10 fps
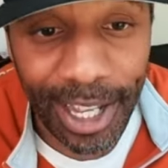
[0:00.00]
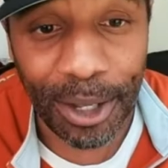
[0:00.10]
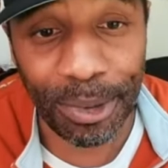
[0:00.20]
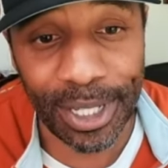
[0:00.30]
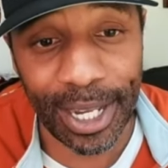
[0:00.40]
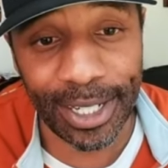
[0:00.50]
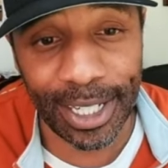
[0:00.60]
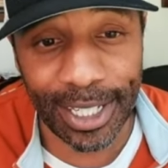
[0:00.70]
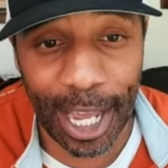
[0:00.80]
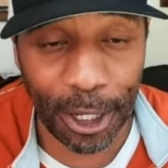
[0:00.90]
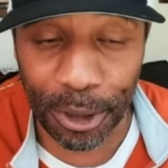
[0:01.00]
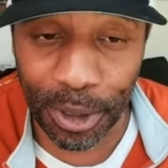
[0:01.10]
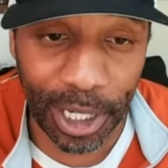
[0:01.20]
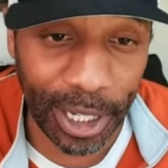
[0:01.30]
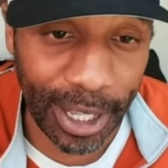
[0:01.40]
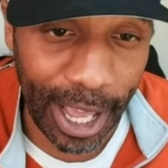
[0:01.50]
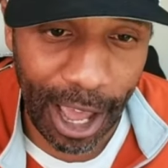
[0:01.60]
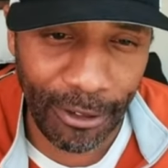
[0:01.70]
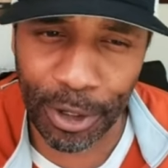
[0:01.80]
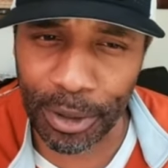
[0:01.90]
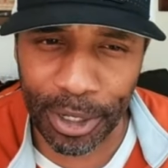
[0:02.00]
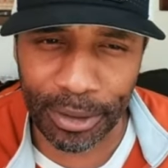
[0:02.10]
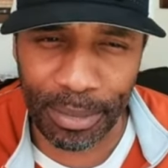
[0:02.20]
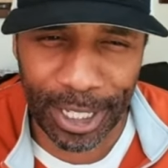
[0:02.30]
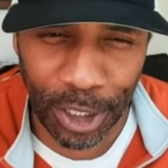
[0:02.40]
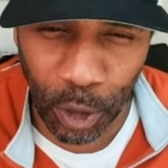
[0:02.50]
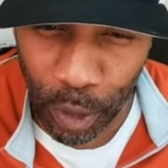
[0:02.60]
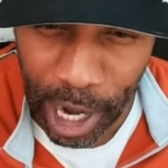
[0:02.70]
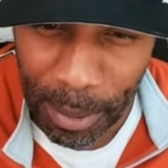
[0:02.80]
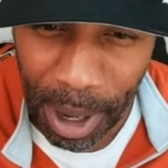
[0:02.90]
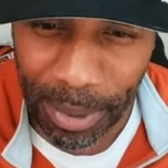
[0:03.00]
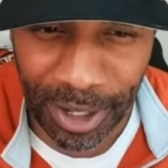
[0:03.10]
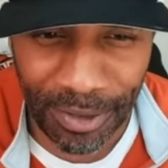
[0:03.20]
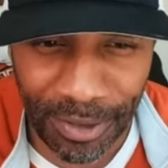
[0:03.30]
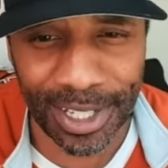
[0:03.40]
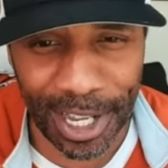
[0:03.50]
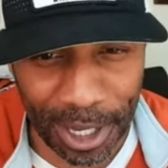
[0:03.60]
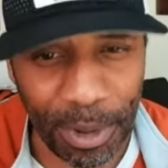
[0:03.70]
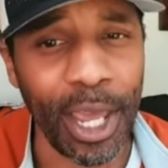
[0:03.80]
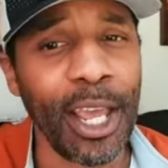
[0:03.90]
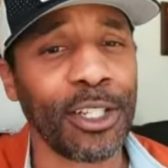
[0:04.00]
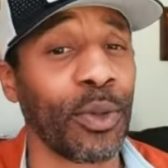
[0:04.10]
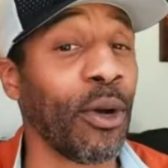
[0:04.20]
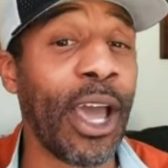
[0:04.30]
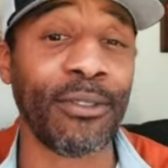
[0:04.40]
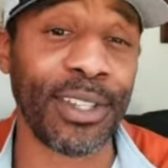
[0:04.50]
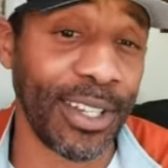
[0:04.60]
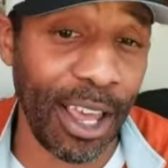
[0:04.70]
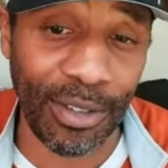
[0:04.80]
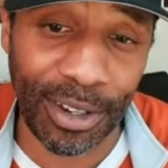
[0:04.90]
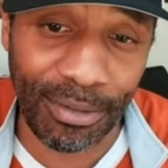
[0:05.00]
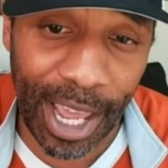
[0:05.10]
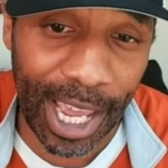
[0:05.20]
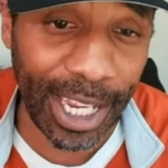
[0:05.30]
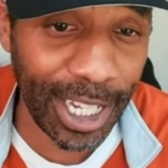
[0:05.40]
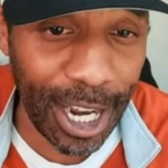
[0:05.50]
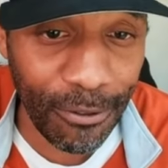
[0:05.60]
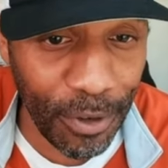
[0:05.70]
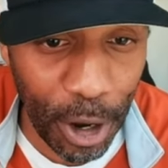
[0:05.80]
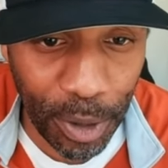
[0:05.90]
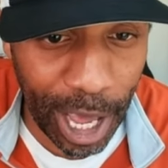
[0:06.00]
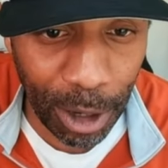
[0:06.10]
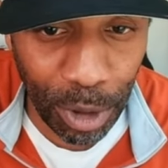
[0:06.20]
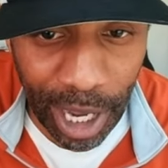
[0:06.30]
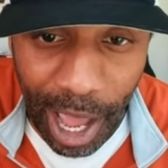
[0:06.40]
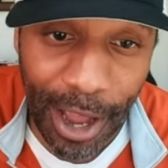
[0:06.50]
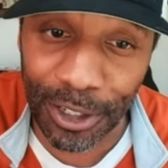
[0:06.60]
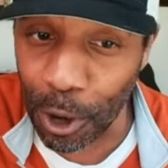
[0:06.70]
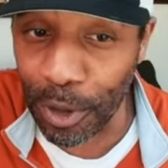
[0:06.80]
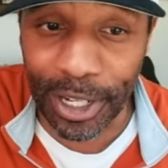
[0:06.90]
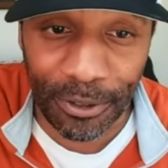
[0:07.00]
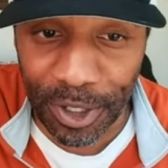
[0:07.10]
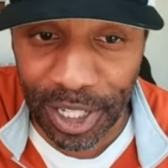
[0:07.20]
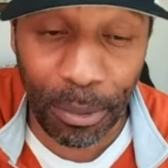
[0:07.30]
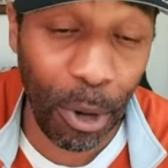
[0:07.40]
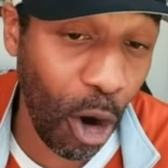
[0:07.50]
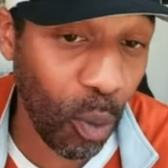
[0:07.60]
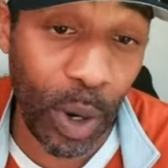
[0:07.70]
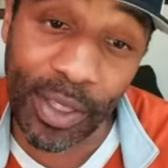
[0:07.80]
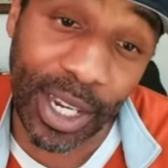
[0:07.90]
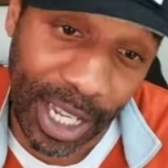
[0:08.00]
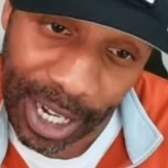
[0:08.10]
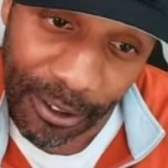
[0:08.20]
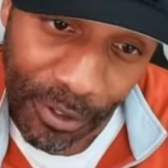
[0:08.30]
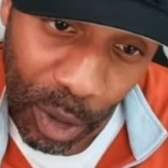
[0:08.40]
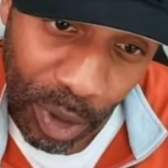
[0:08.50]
was that D tackle uh, they have with uh, Mason Graham, I believe is his name. So they'll have seven, eight NFL caliber guys on the defense side of the ball with an NFL